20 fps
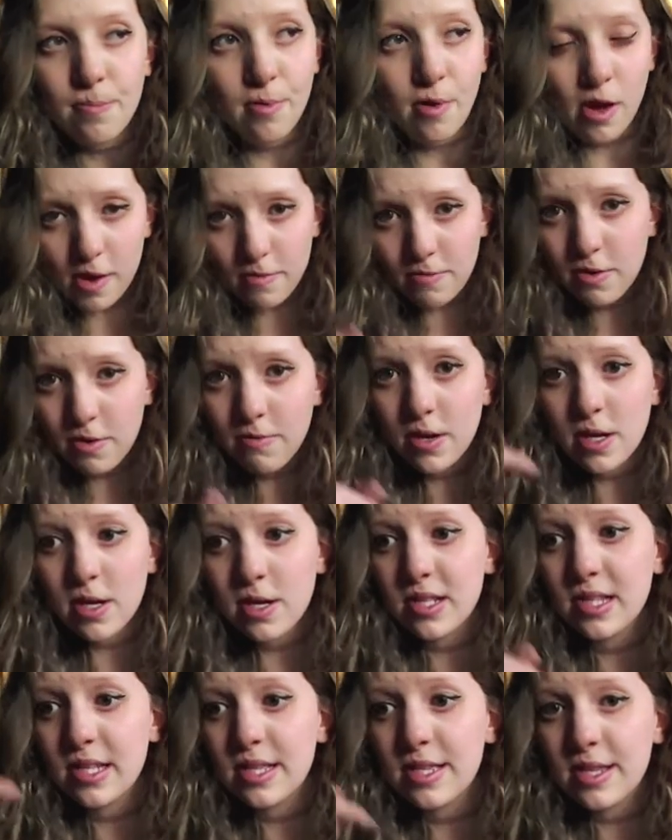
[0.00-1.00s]
But everything
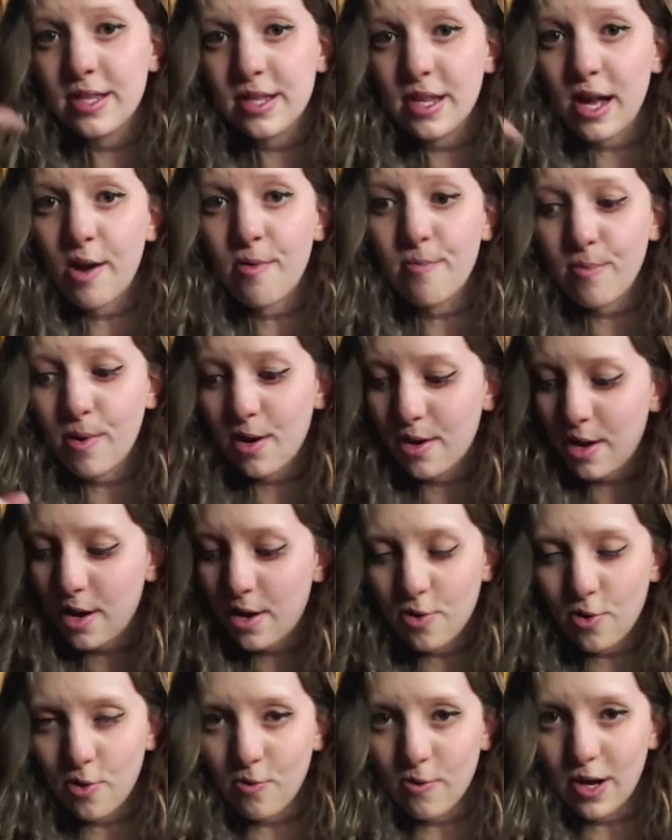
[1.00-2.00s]
is in the down bar,
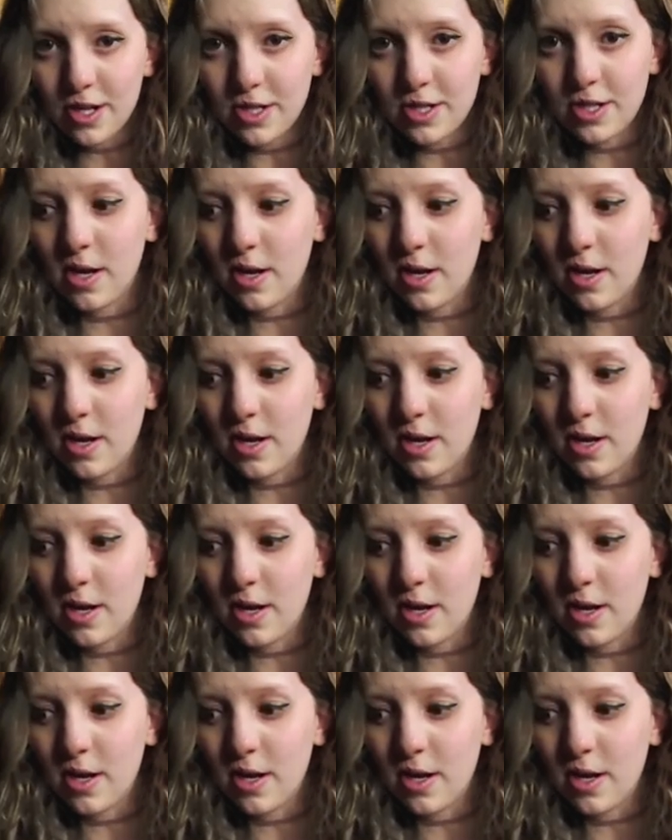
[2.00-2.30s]
like always.